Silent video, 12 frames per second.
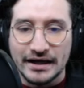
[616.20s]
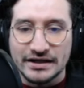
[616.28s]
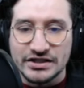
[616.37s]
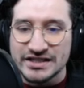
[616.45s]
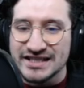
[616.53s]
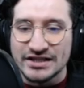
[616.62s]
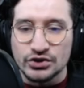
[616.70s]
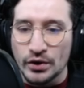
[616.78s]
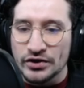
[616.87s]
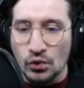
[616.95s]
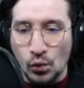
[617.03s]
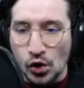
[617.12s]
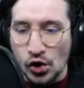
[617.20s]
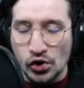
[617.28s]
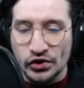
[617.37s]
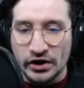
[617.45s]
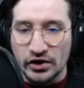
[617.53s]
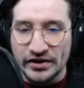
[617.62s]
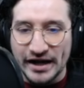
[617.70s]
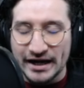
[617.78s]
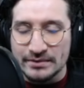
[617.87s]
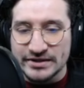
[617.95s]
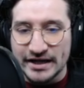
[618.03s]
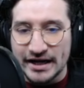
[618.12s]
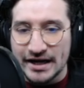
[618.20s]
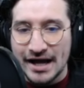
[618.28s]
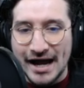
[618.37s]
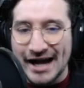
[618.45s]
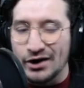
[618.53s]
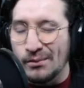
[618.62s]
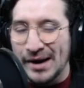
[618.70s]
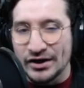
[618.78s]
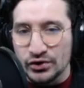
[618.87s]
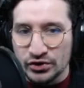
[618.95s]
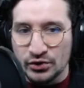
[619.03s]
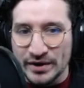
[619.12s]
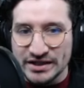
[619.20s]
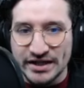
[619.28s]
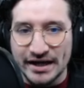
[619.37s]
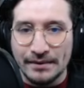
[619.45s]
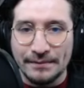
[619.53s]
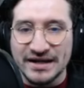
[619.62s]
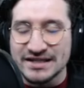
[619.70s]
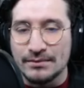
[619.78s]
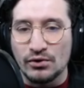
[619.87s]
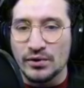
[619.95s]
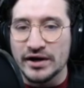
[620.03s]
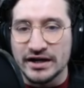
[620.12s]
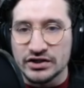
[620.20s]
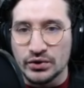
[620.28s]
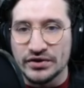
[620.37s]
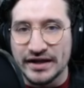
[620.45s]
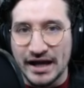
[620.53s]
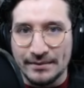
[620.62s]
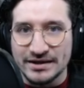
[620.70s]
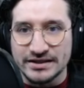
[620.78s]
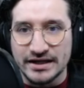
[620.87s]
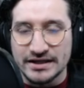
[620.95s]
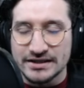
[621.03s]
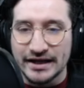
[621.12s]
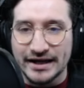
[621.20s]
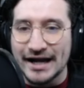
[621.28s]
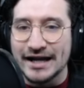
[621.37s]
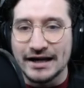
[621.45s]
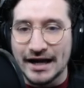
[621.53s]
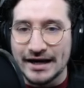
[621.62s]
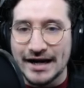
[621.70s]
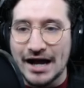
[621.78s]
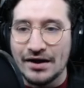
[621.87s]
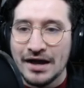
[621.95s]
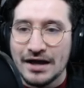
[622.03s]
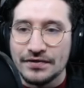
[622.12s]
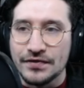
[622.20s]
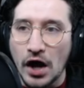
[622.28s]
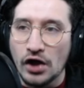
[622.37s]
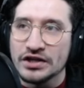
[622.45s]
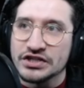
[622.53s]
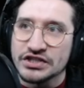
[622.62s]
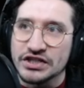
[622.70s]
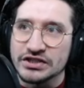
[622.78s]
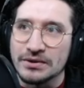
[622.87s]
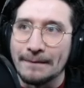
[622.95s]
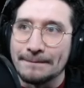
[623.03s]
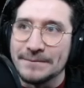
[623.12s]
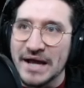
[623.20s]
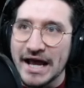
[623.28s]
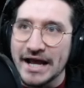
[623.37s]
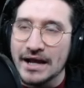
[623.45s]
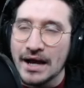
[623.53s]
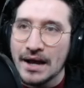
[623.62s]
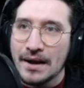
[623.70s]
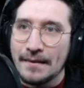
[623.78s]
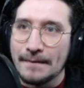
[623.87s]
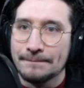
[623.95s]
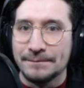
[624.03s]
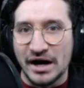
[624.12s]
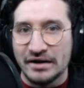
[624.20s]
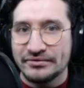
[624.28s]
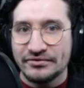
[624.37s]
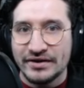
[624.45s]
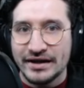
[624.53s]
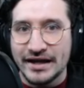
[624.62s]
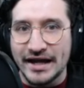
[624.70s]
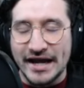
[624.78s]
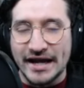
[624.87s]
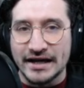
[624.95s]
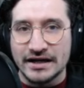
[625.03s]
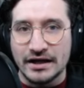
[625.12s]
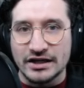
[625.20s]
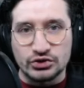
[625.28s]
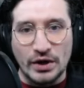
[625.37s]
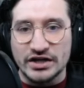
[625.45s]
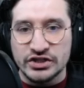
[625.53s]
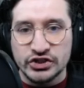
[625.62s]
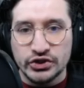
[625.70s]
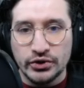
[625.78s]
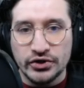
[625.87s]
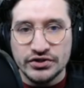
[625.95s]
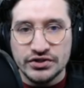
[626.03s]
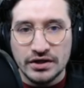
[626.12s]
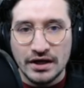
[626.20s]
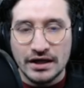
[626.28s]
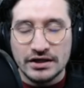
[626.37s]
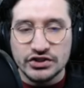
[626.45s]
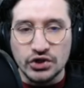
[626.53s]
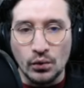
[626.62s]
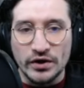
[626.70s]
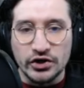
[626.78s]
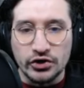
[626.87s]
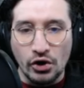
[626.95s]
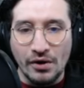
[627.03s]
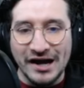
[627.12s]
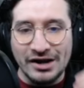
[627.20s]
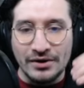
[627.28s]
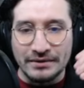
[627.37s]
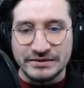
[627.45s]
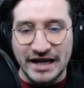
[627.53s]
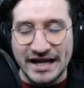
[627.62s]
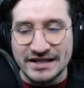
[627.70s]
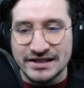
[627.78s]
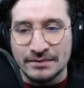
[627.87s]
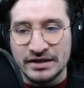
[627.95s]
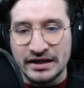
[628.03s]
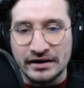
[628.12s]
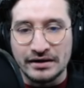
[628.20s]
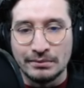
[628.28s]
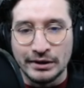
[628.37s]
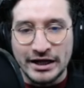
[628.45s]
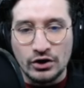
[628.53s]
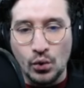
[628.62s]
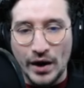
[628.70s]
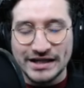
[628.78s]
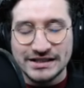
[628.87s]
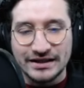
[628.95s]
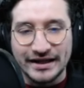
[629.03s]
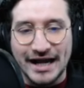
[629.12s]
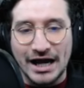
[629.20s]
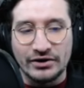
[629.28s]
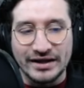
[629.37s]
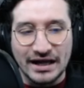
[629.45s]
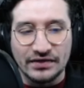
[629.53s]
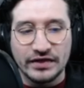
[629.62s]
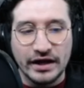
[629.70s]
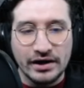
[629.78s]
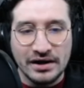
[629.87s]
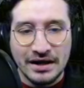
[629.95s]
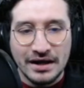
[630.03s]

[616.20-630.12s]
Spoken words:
just enjoying the world and all the items in it, I don't mind doing the reset because I'm already enjoying the game as it is. Like knowledge is such a big buff in extraction shooters. So when you know how to obtain something and complete quests and like how to get there,